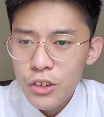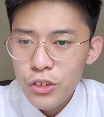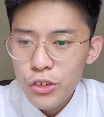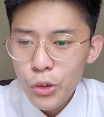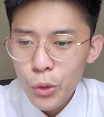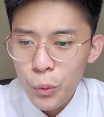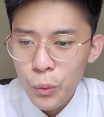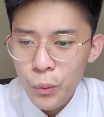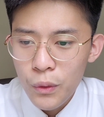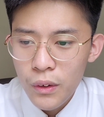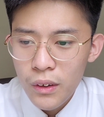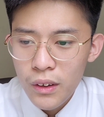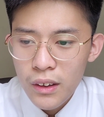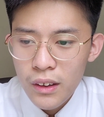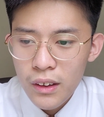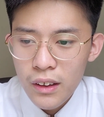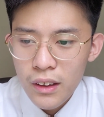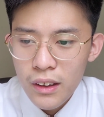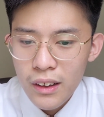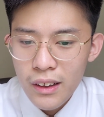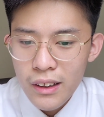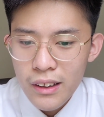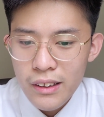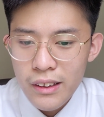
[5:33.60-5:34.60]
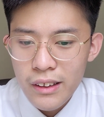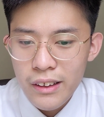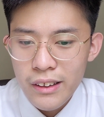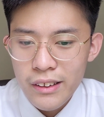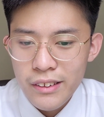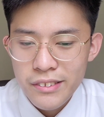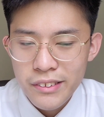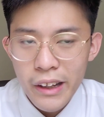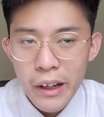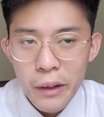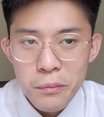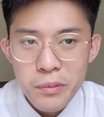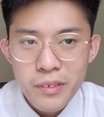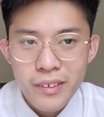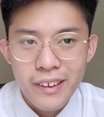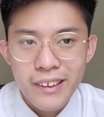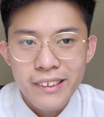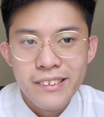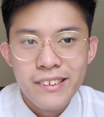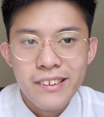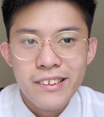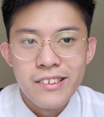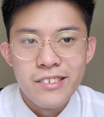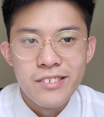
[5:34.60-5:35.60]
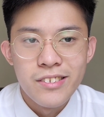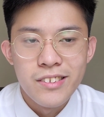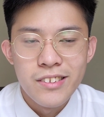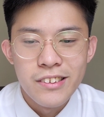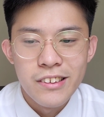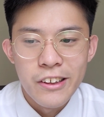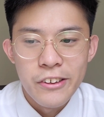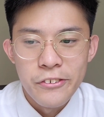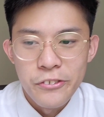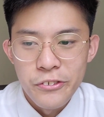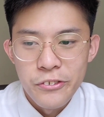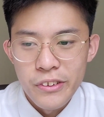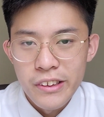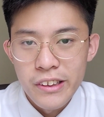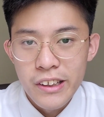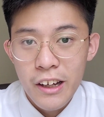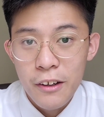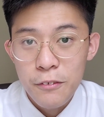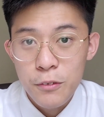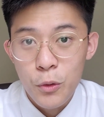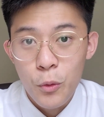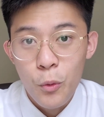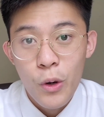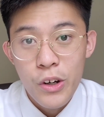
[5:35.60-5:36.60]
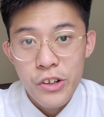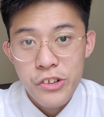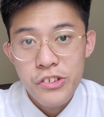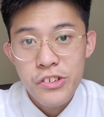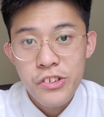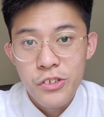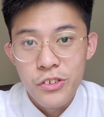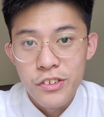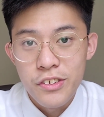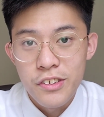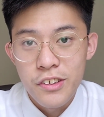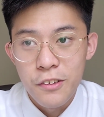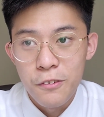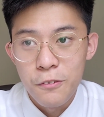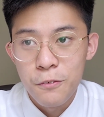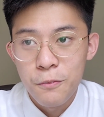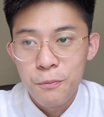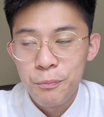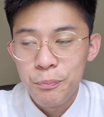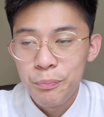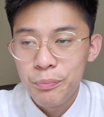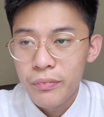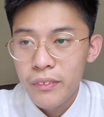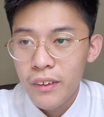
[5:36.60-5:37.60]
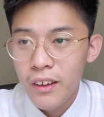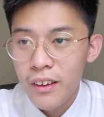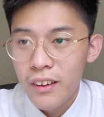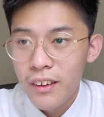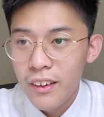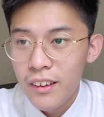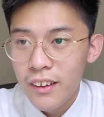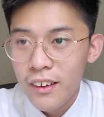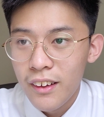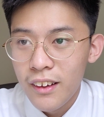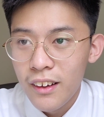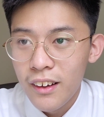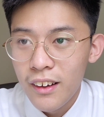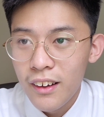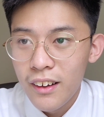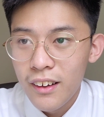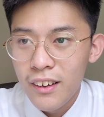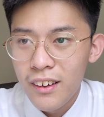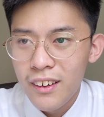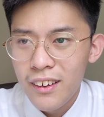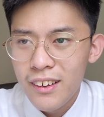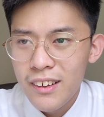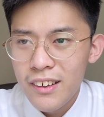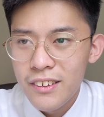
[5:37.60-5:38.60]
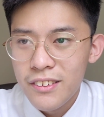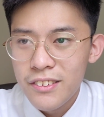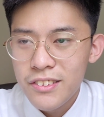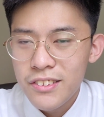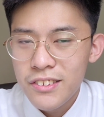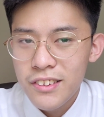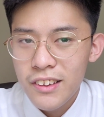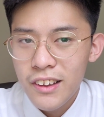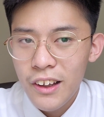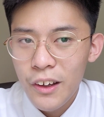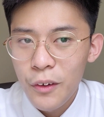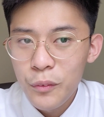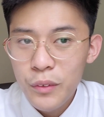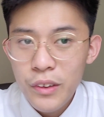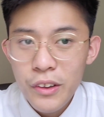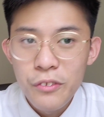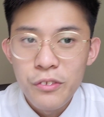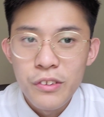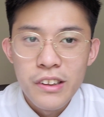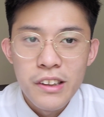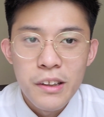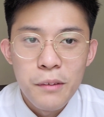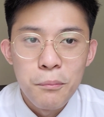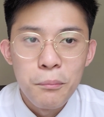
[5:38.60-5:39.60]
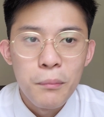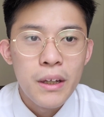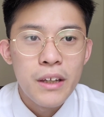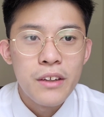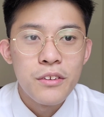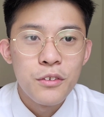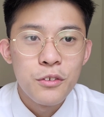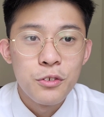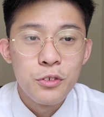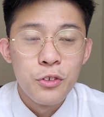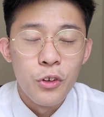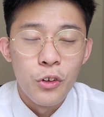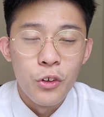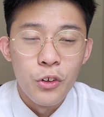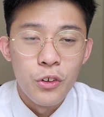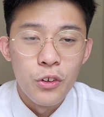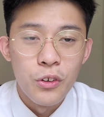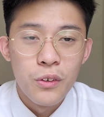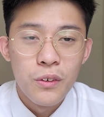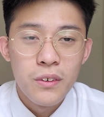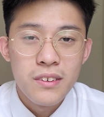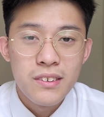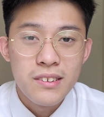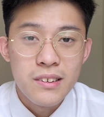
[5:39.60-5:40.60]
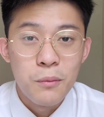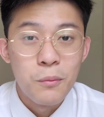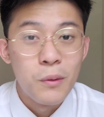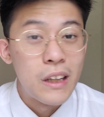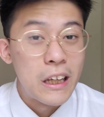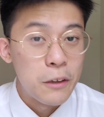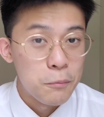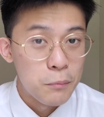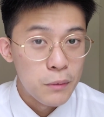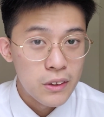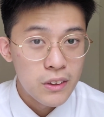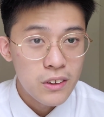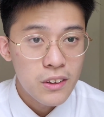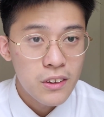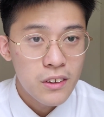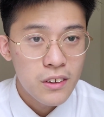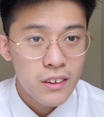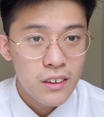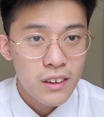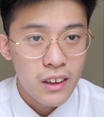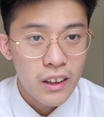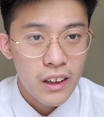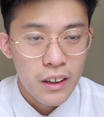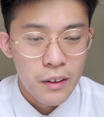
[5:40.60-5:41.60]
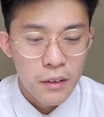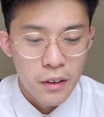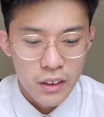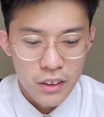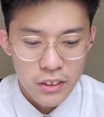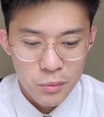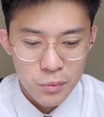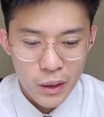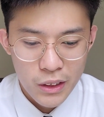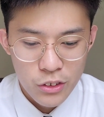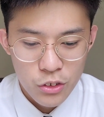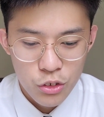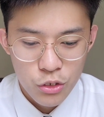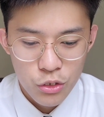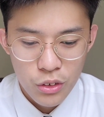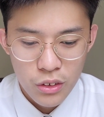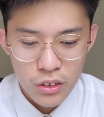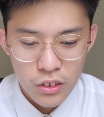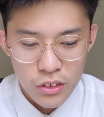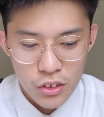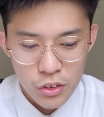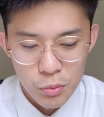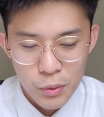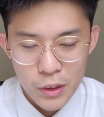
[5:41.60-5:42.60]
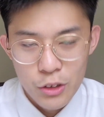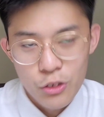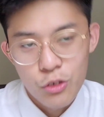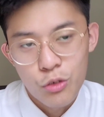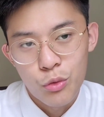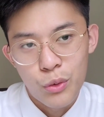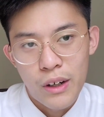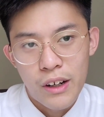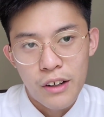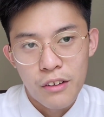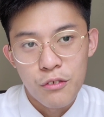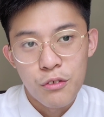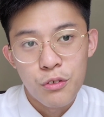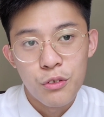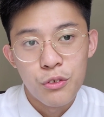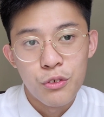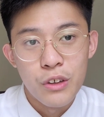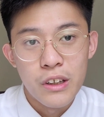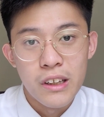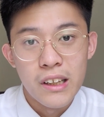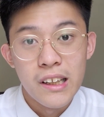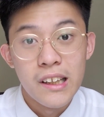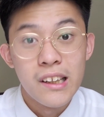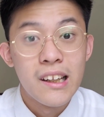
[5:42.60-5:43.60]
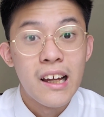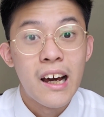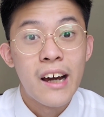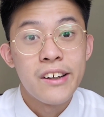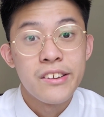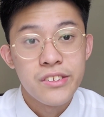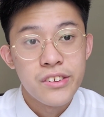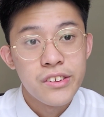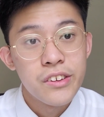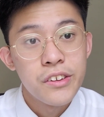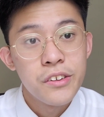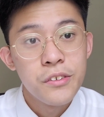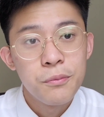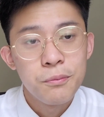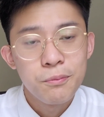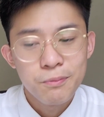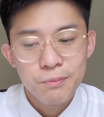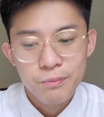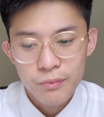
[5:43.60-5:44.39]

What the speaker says: So it is times like this that you really have to question yourself. Is LNet really made for someone like me? Does my strength really lie here?